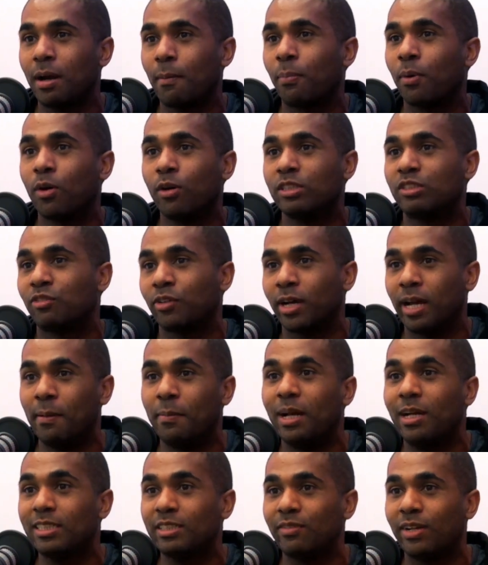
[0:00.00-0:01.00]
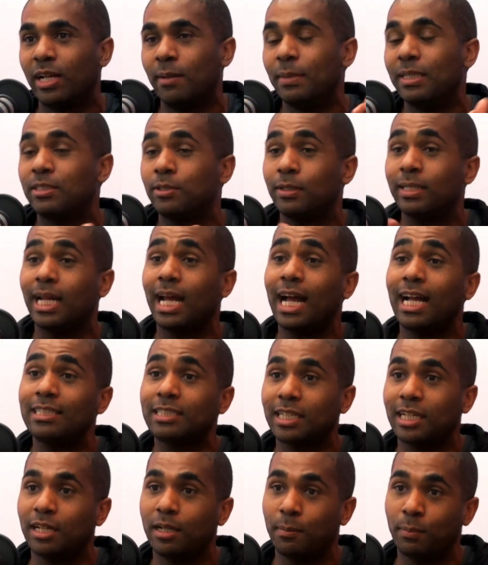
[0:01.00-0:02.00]
approach for ML development to an
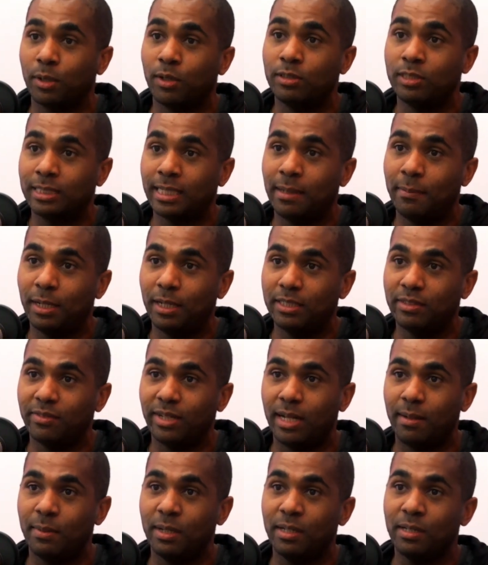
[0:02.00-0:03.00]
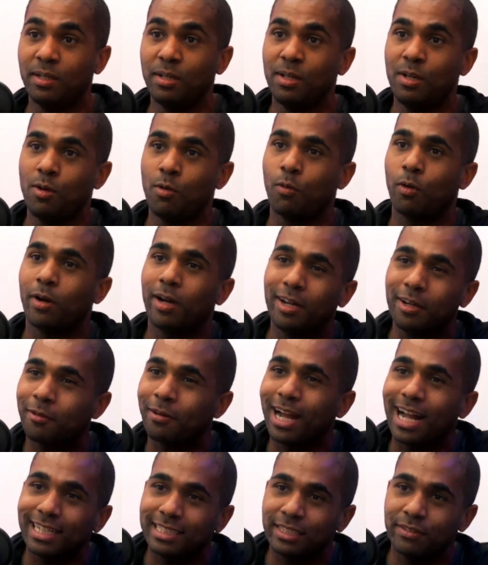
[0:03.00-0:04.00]
agile approach to ML development, where
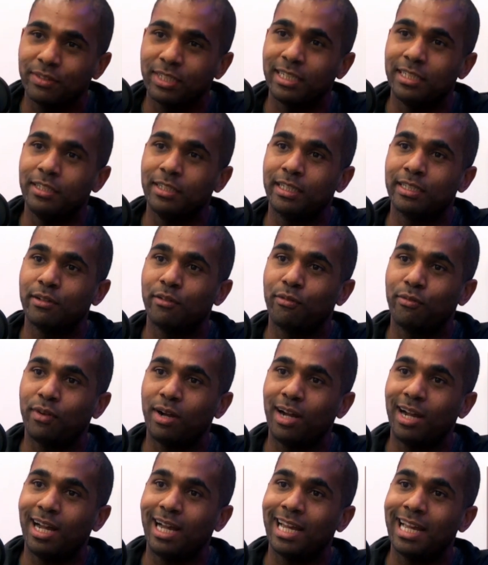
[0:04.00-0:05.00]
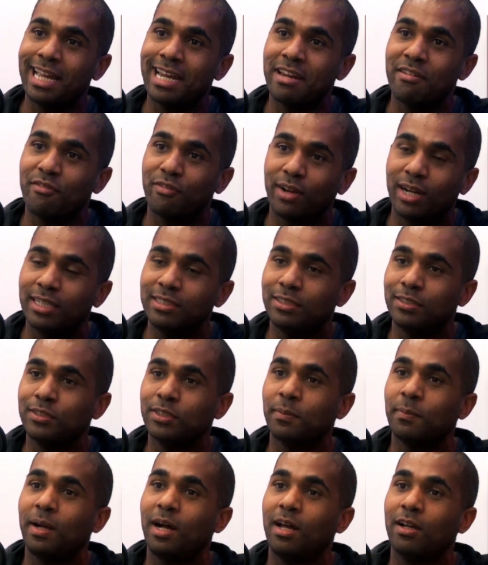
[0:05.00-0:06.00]
interactively you can define and fine-tune
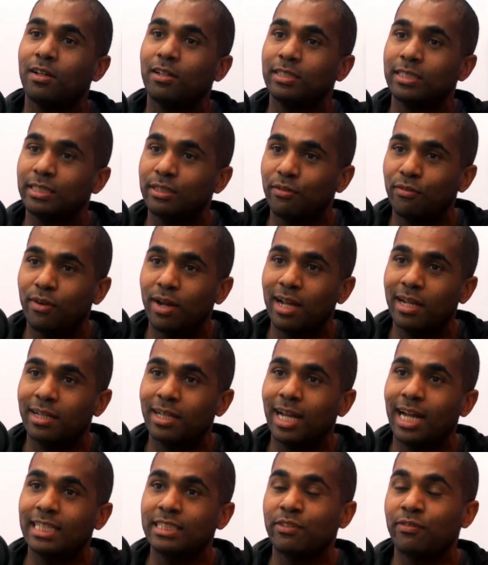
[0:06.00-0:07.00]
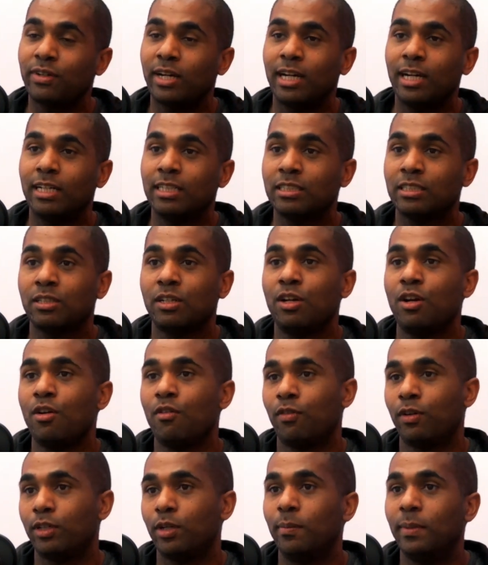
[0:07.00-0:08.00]
your models and define classifiers
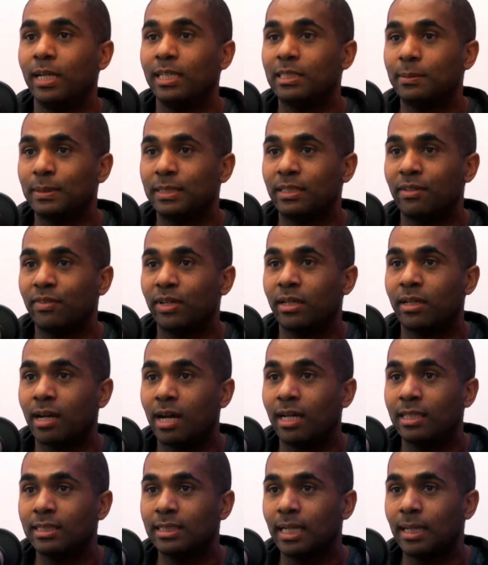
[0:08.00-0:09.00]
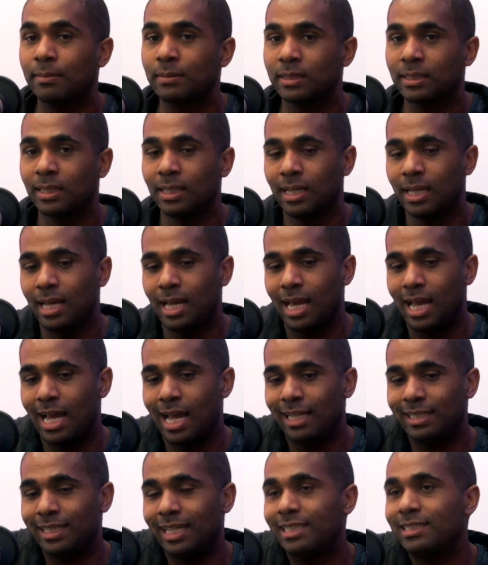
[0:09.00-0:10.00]
for domain-specific concepts,
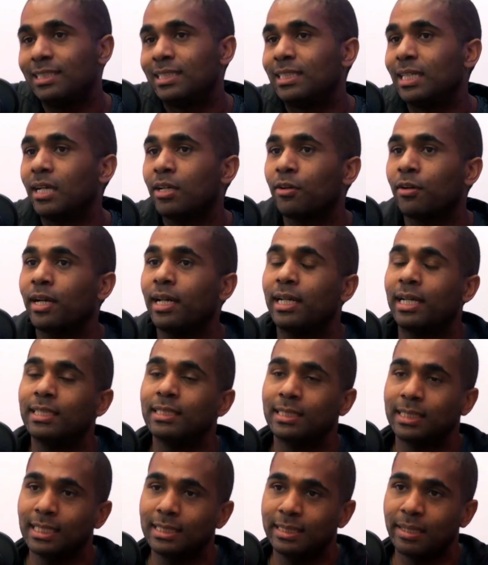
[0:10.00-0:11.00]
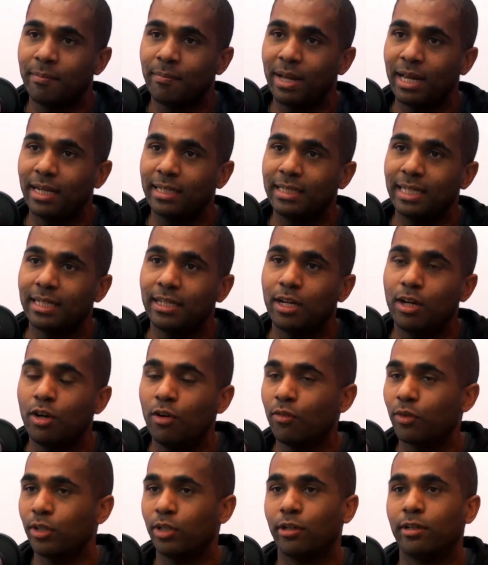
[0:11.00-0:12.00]
and then generate consistent metadata
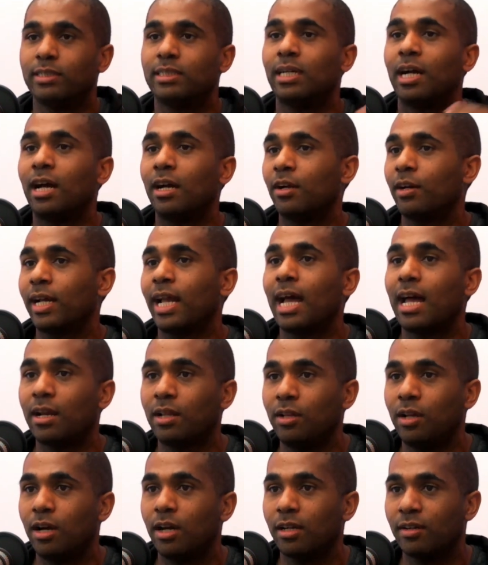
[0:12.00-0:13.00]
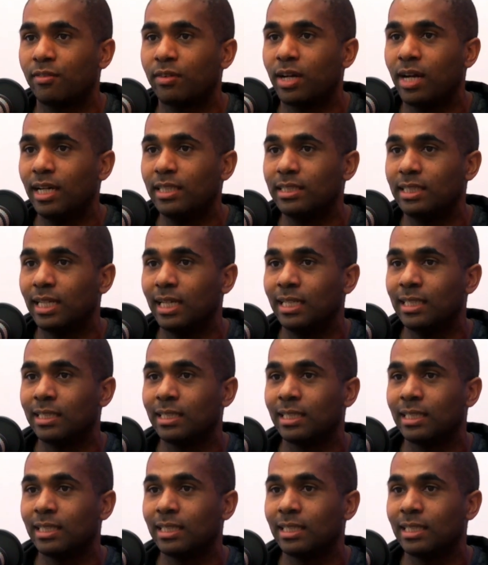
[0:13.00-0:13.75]
over your entire catalog of content.